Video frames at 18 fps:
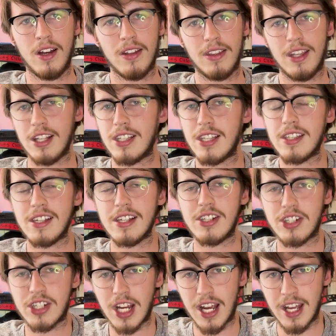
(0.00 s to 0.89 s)
This is
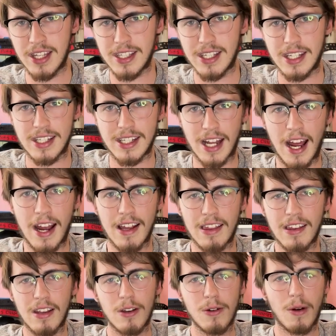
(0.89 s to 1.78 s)
his chance to stay in
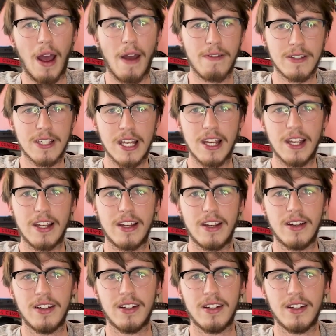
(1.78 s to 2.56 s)
the UFC.